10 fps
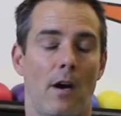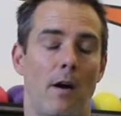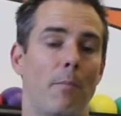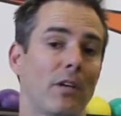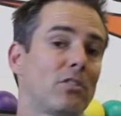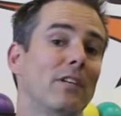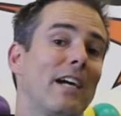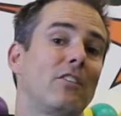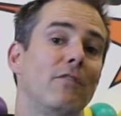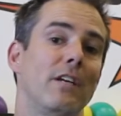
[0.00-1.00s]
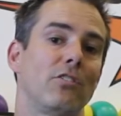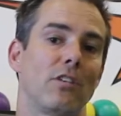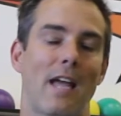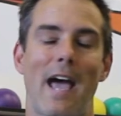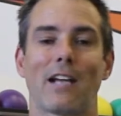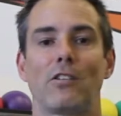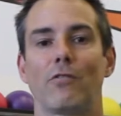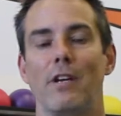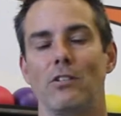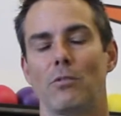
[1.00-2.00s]
muscle activation, active
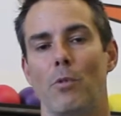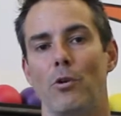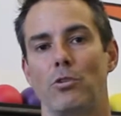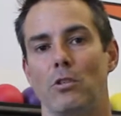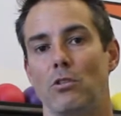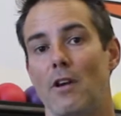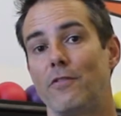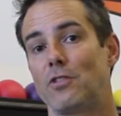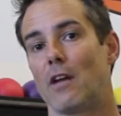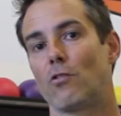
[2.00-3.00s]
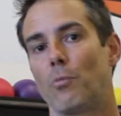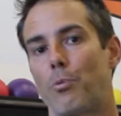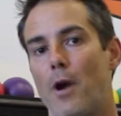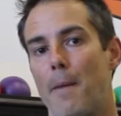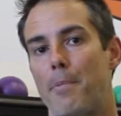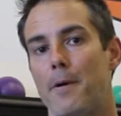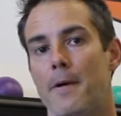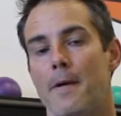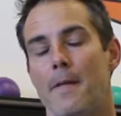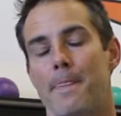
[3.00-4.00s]
range of motion? Do you have general prep?
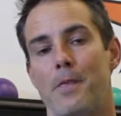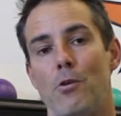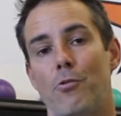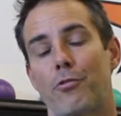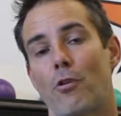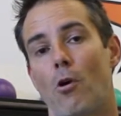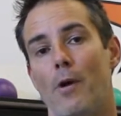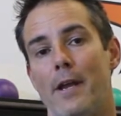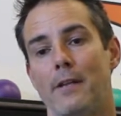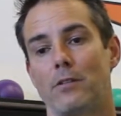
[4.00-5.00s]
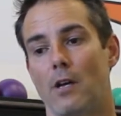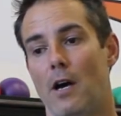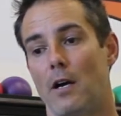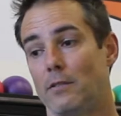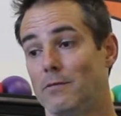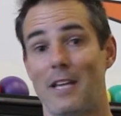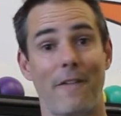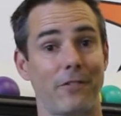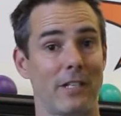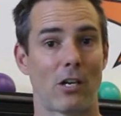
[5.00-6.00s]
Do you throw in
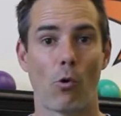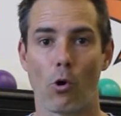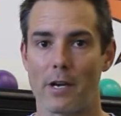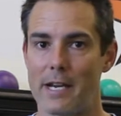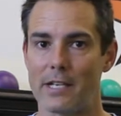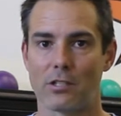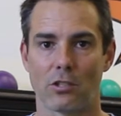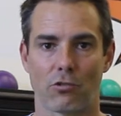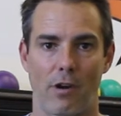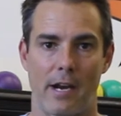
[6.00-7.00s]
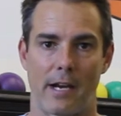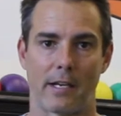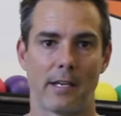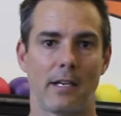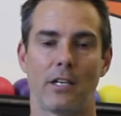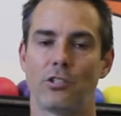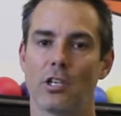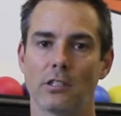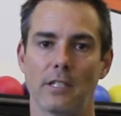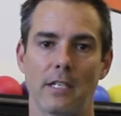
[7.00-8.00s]
definitely coordination training,
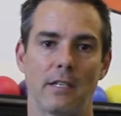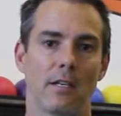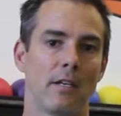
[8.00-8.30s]
agility,